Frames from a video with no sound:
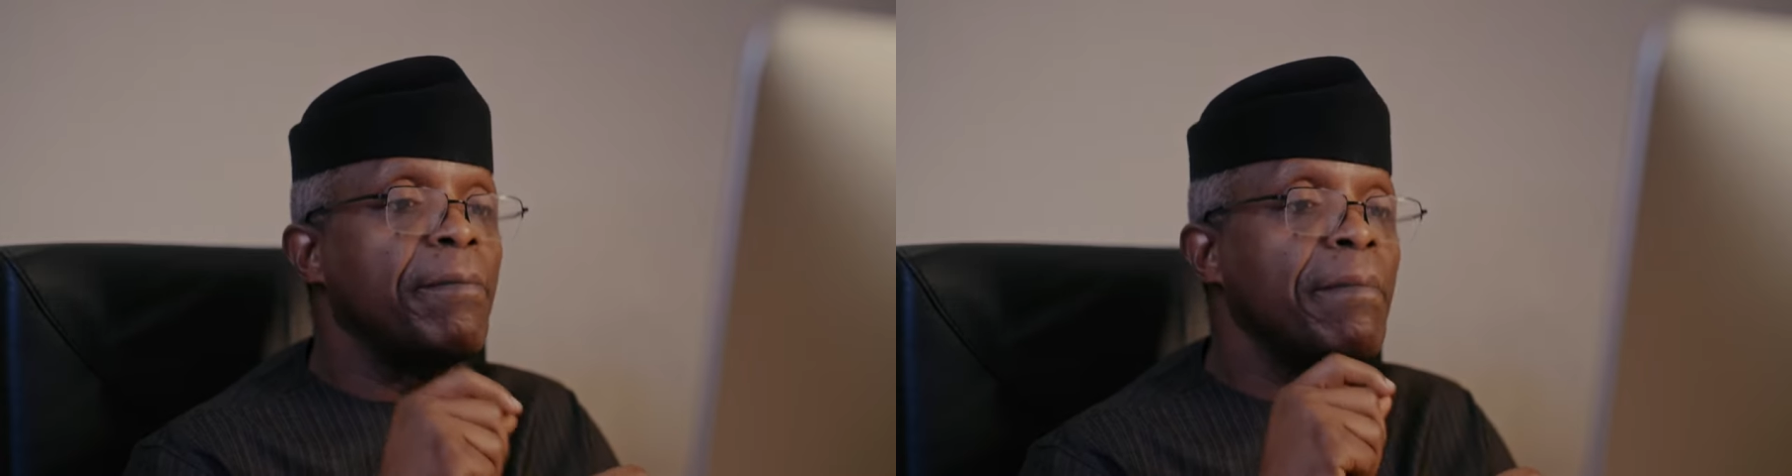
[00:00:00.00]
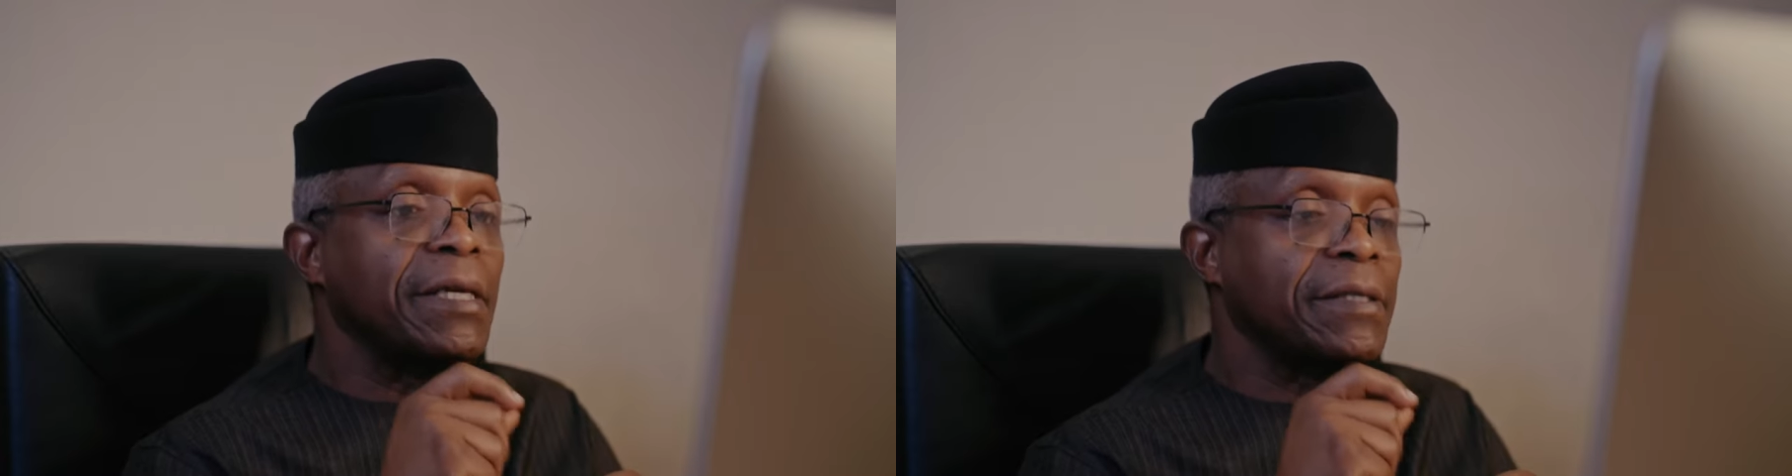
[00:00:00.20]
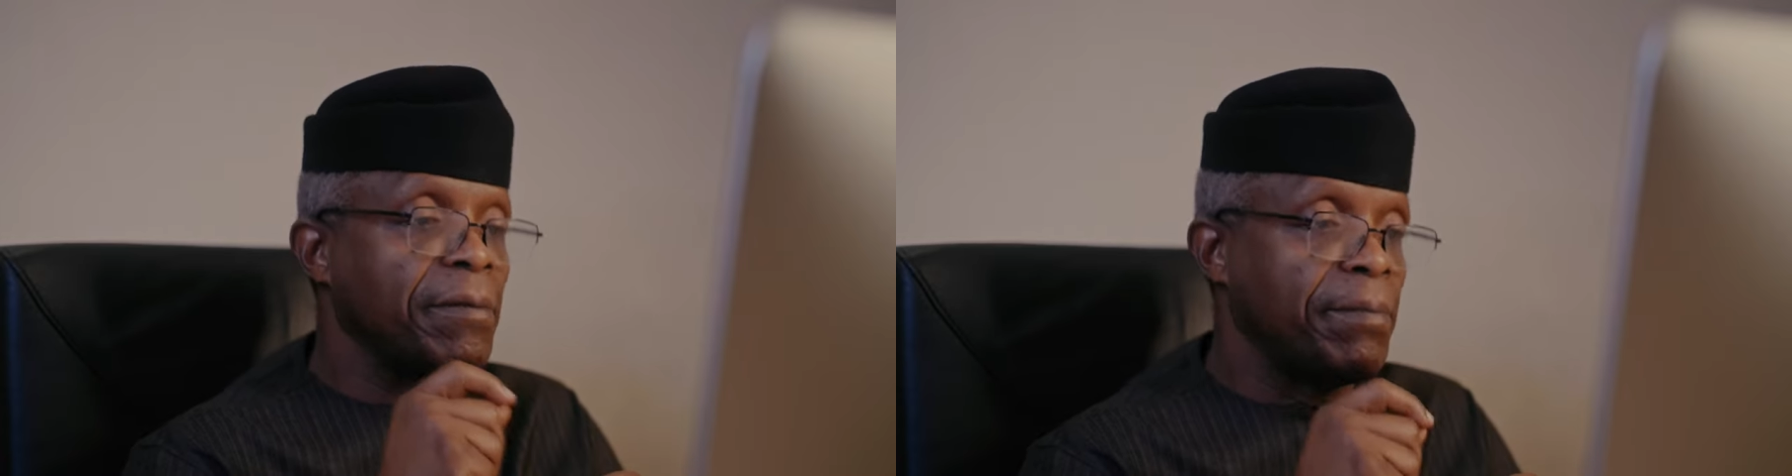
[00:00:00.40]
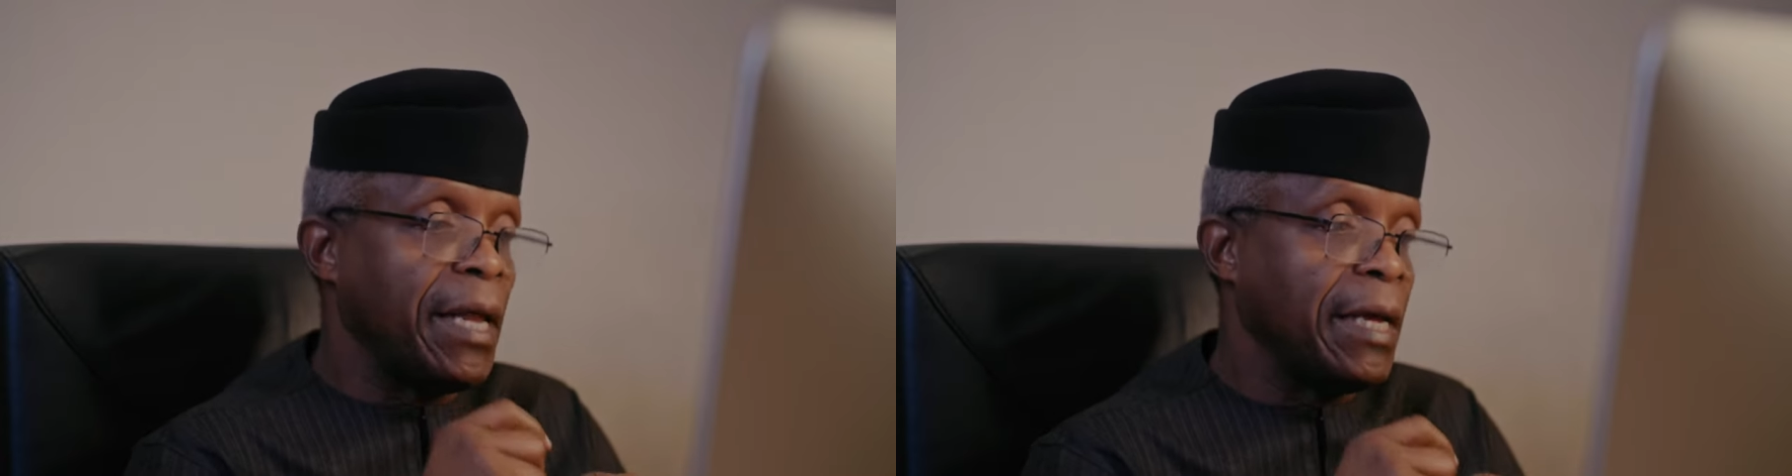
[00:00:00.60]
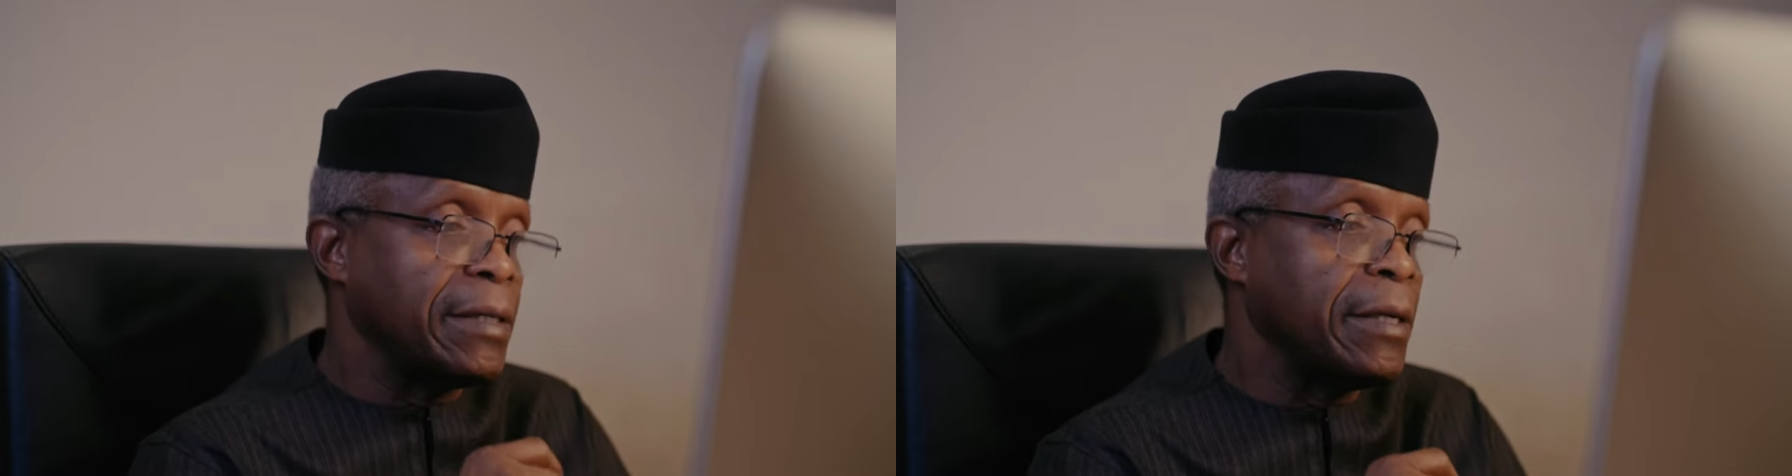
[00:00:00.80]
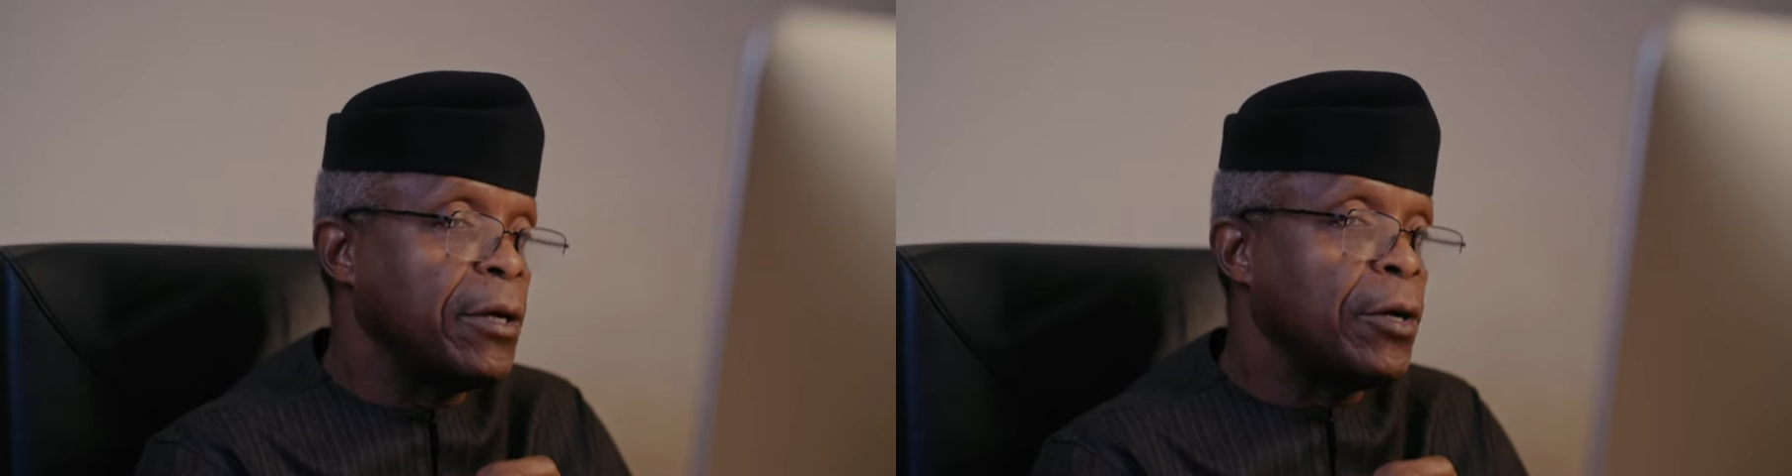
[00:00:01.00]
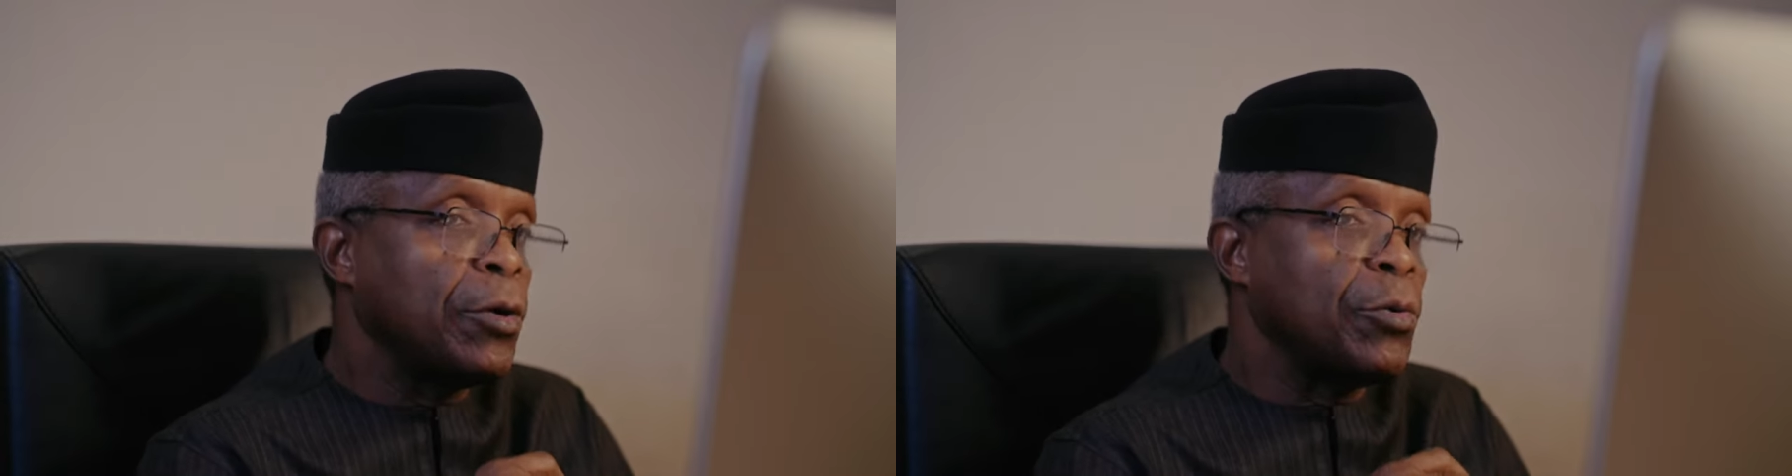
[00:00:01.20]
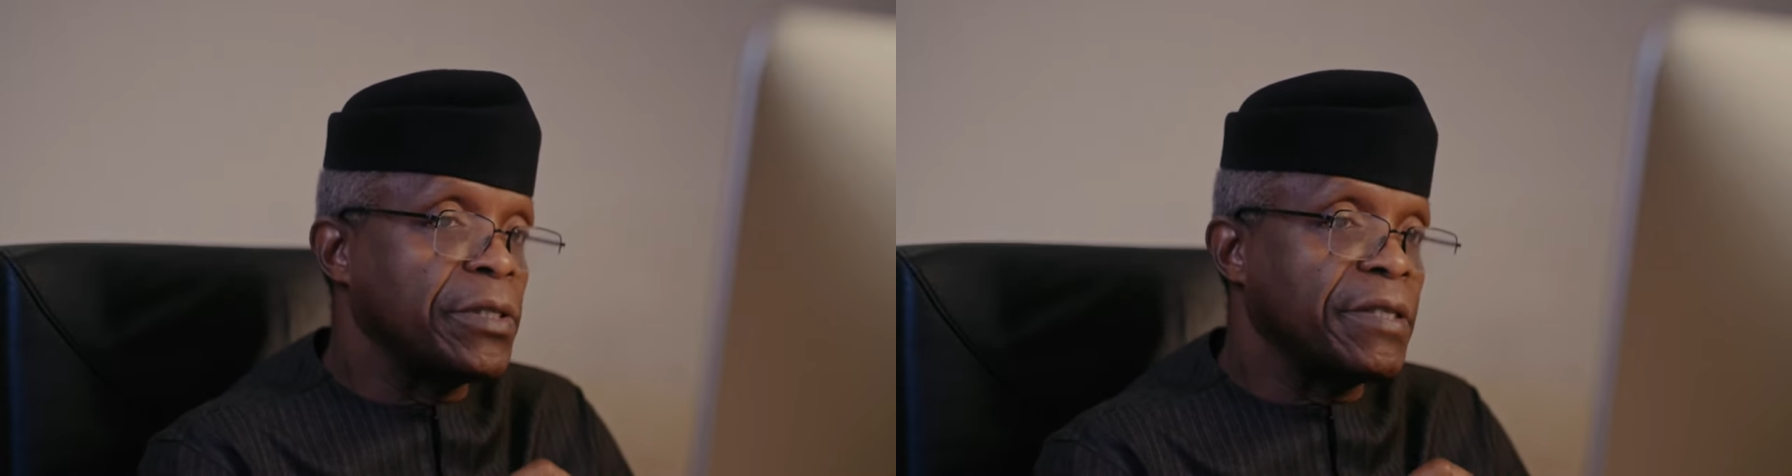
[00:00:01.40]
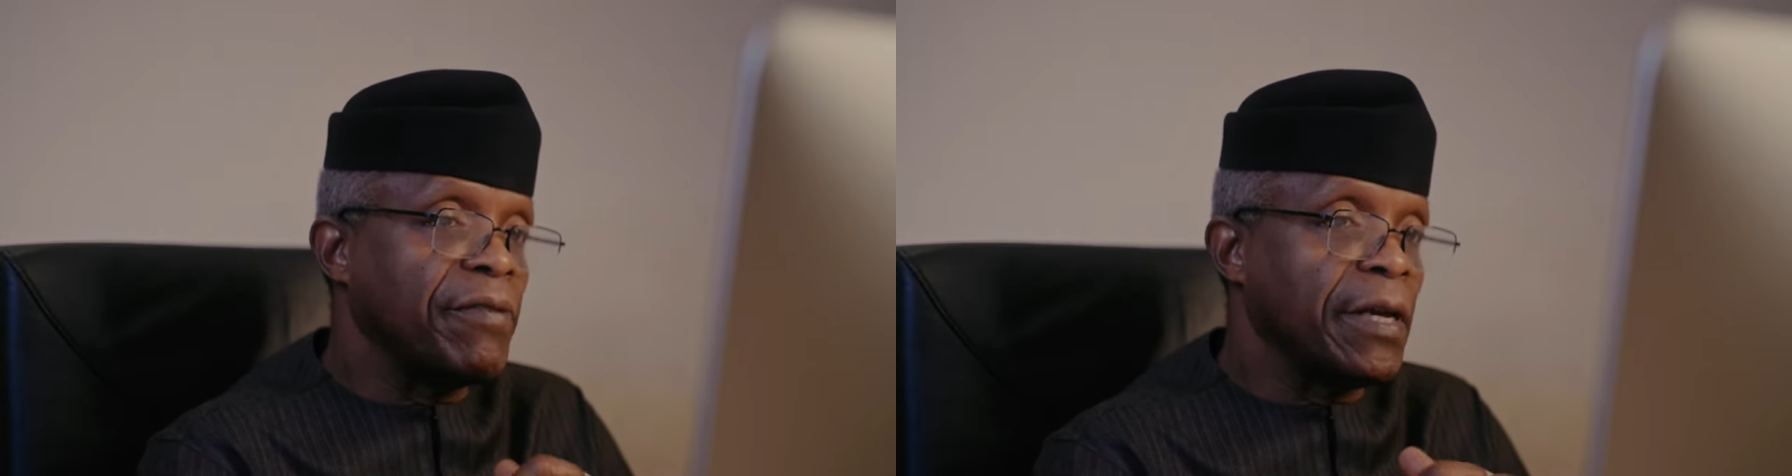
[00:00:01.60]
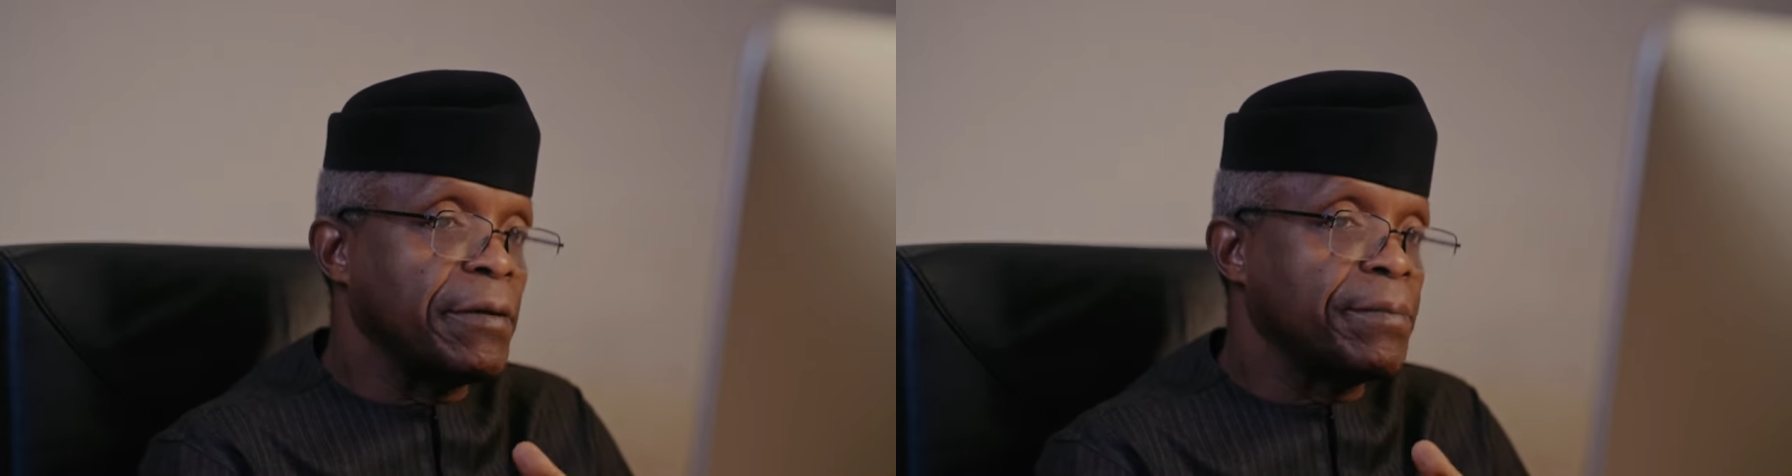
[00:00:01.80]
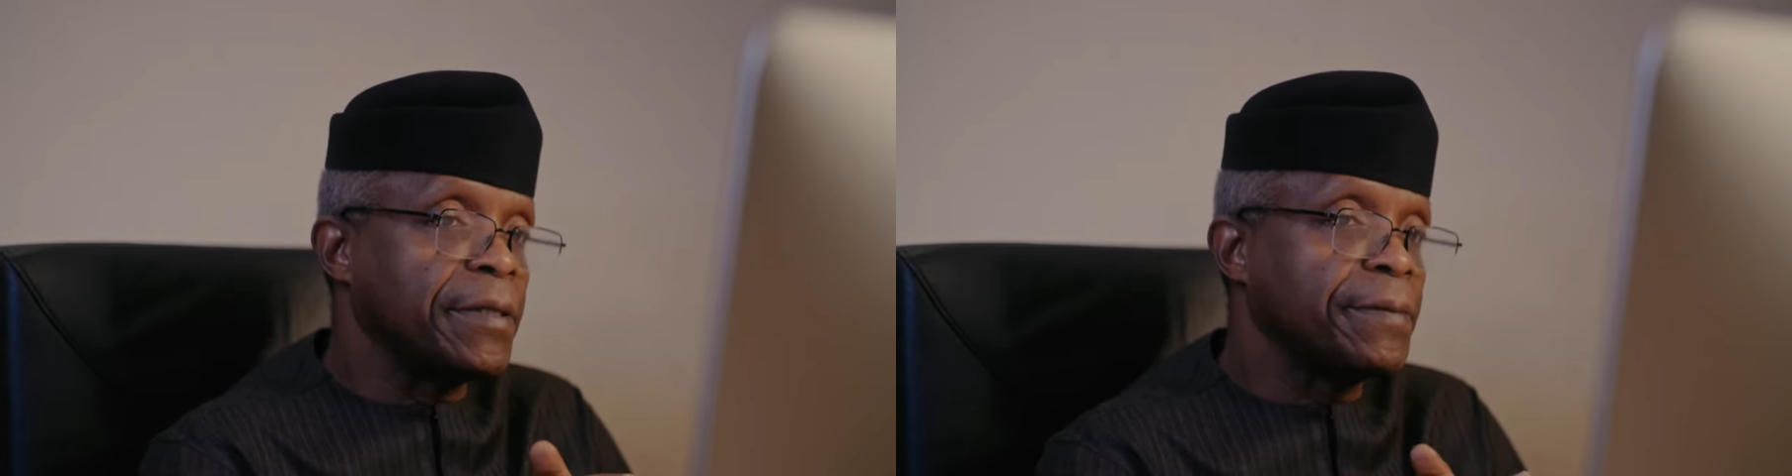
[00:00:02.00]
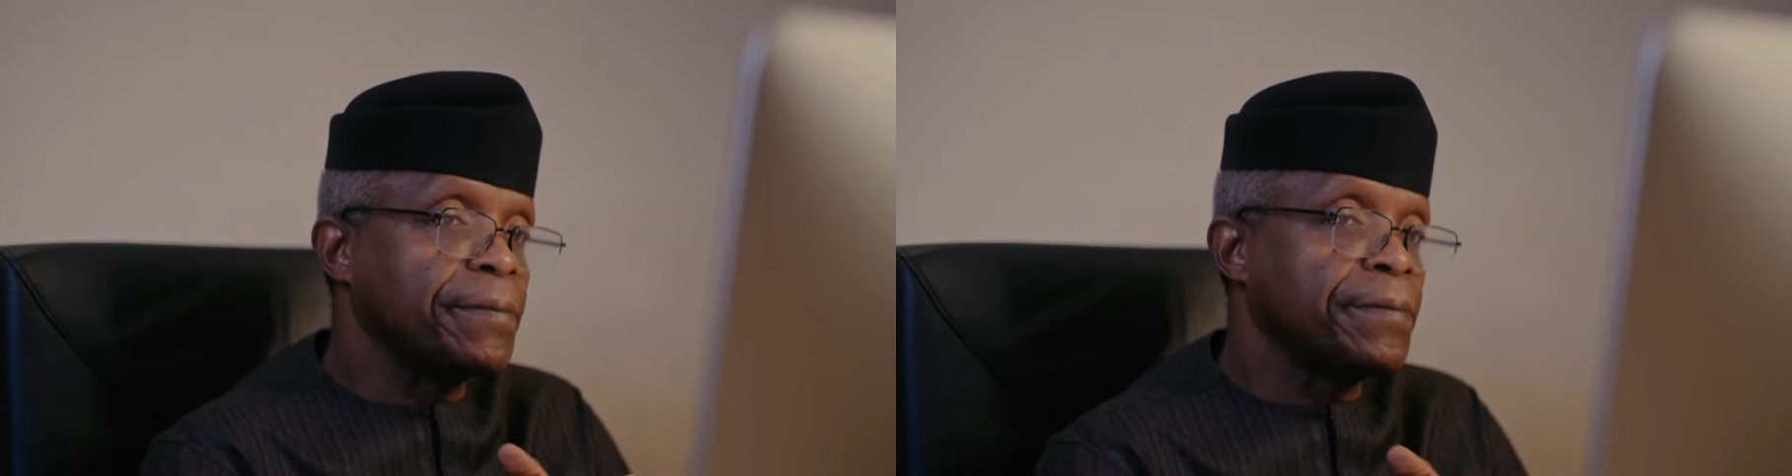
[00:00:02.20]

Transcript: Master Plan was developed.